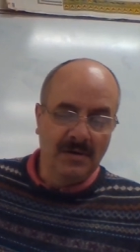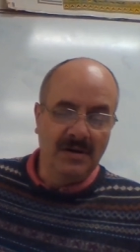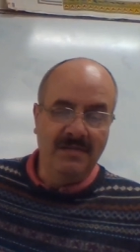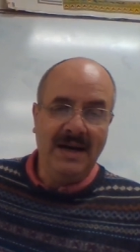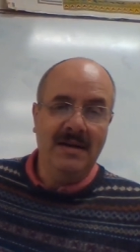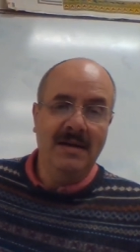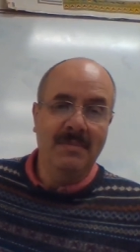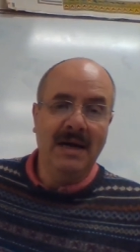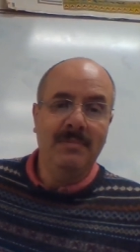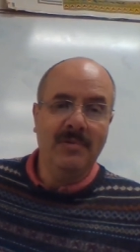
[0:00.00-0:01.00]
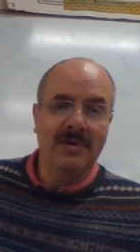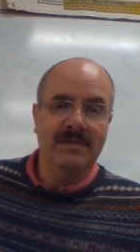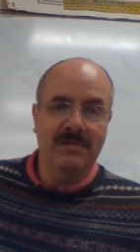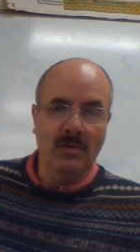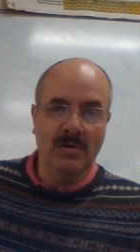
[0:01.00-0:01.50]
We're going to divide that by
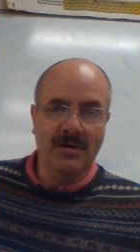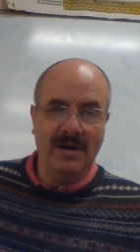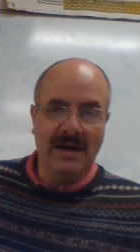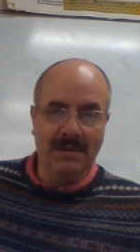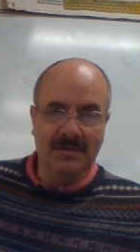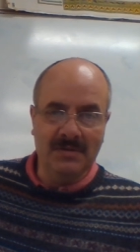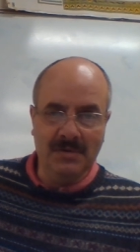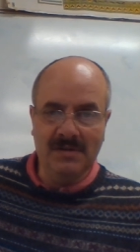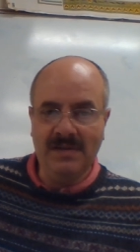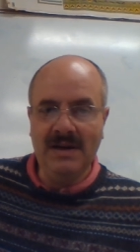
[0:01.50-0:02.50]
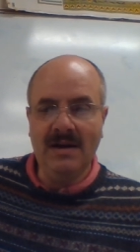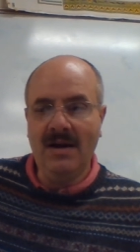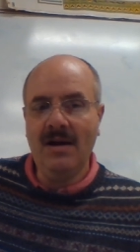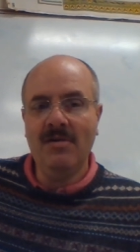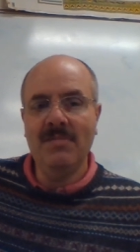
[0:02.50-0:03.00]
0.4 grams. So we're going to find
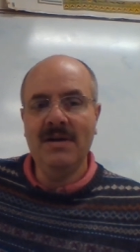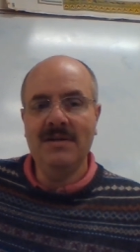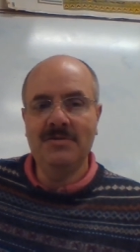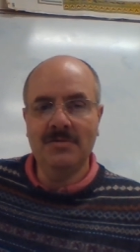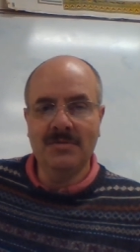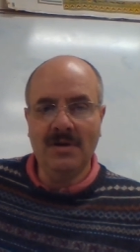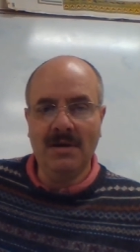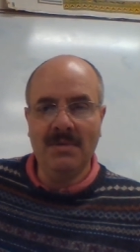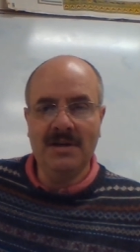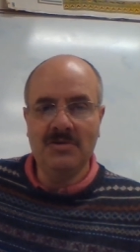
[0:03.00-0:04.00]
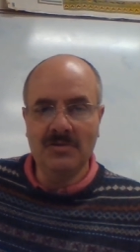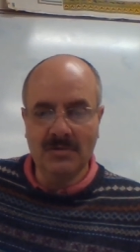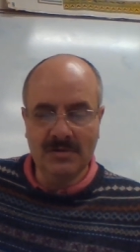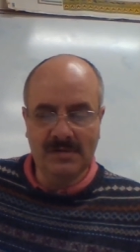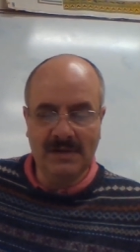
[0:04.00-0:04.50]
out how many
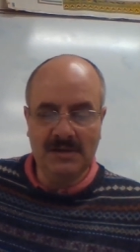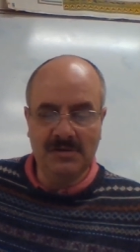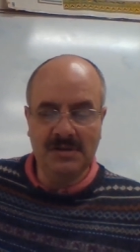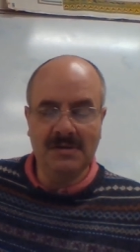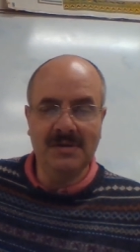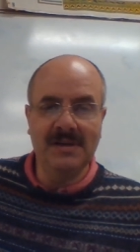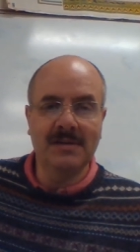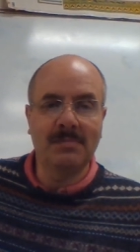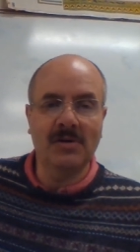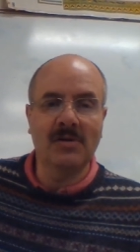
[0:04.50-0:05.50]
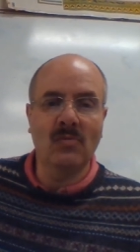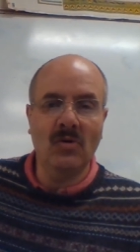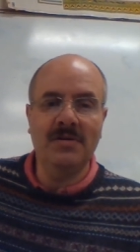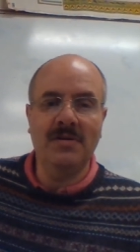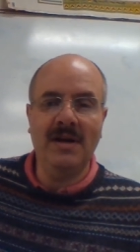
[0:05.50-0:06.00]
joules of energy there is per
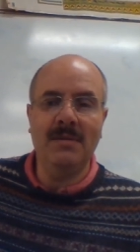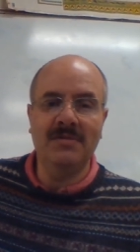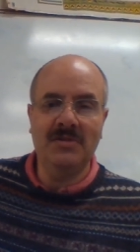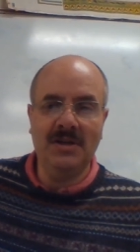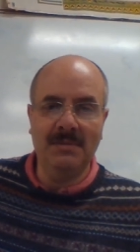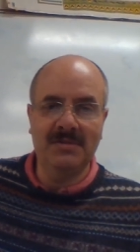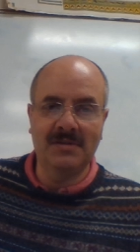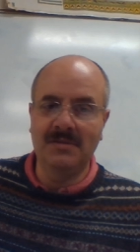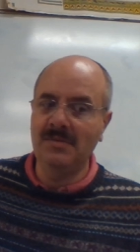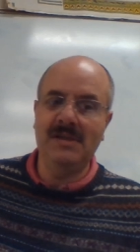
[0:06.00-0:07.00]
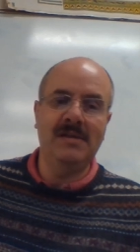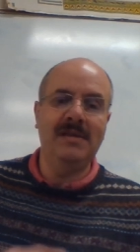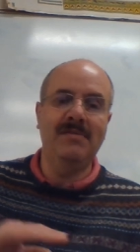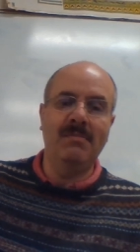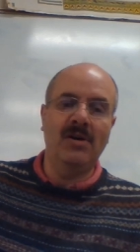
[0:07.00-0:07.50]
1 gram of chips, because we didn't
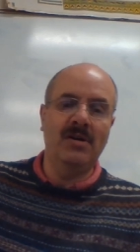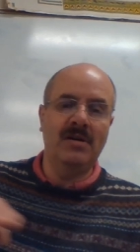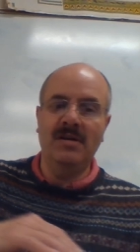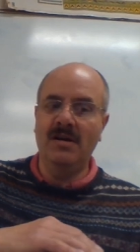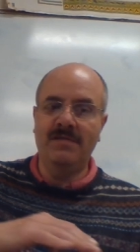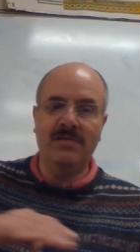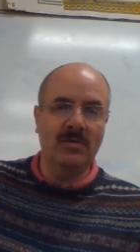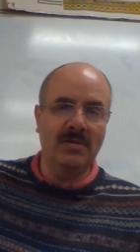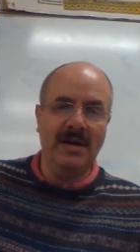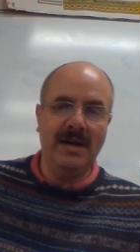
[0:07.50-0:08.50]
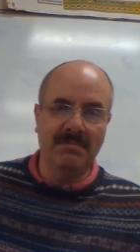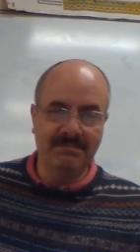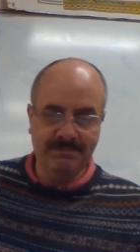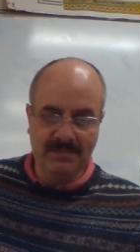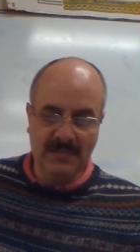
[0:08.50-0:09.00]
even burn a full gram.
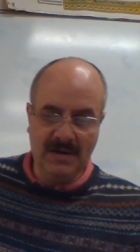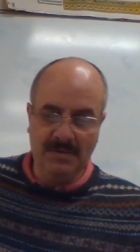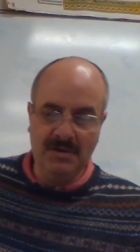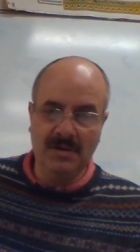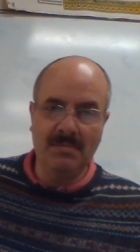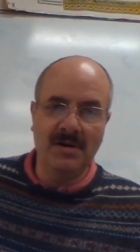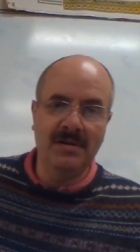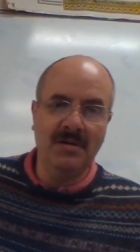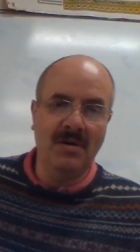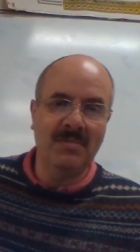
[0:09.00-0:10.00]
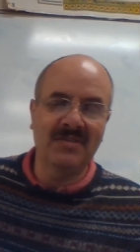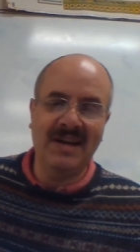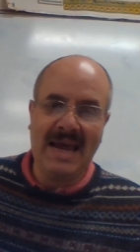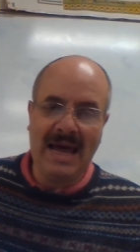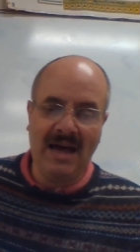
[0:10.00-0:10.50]
Okay, we only burned
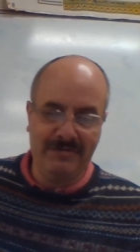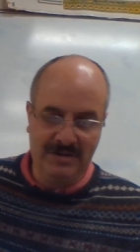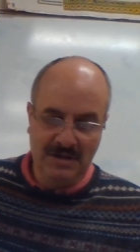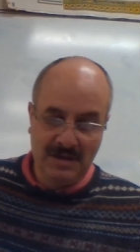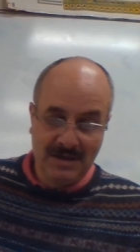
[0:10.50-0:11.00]
almost a half.